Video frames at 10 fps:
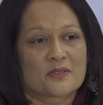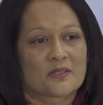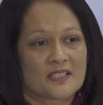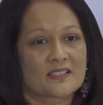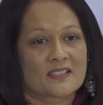your
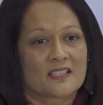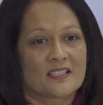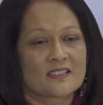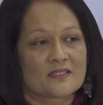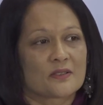culture.
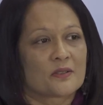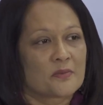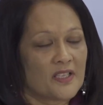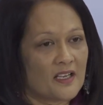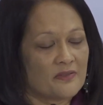So on
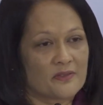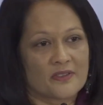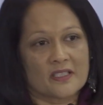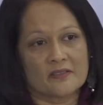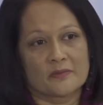behalf of
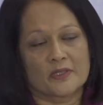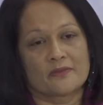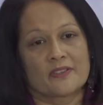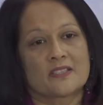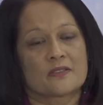the government of
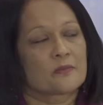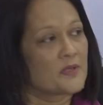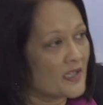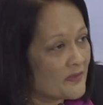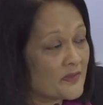Fiji, on
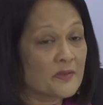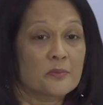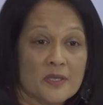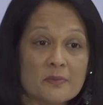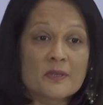behalf of the
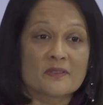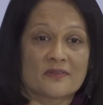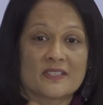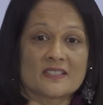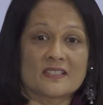people of
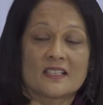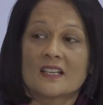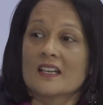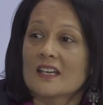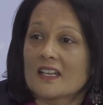Fiji,
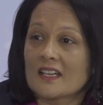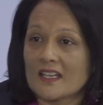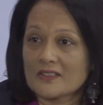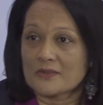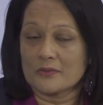I'd
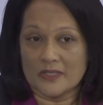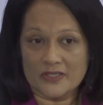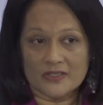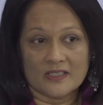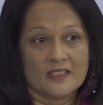like to
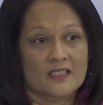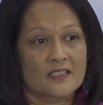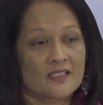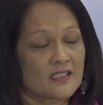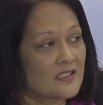wish.
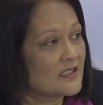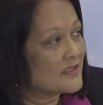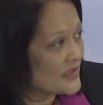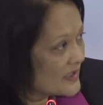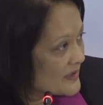The,
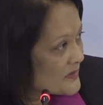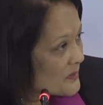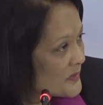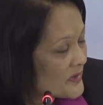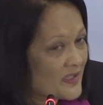the Chinese
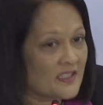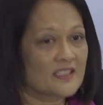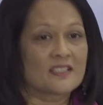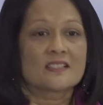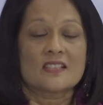
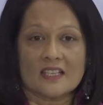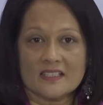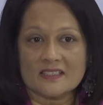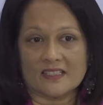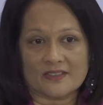community, the
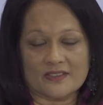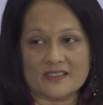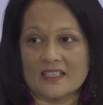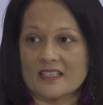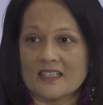Chinese Cultural
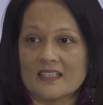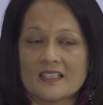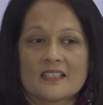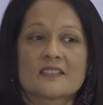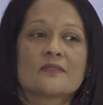Center,
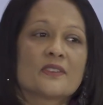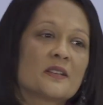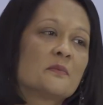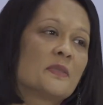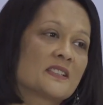the
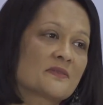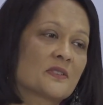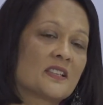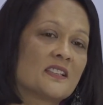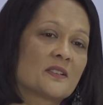very best for
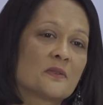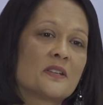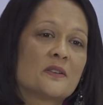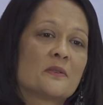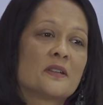the year
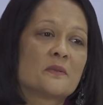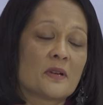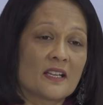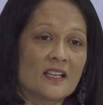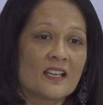2021.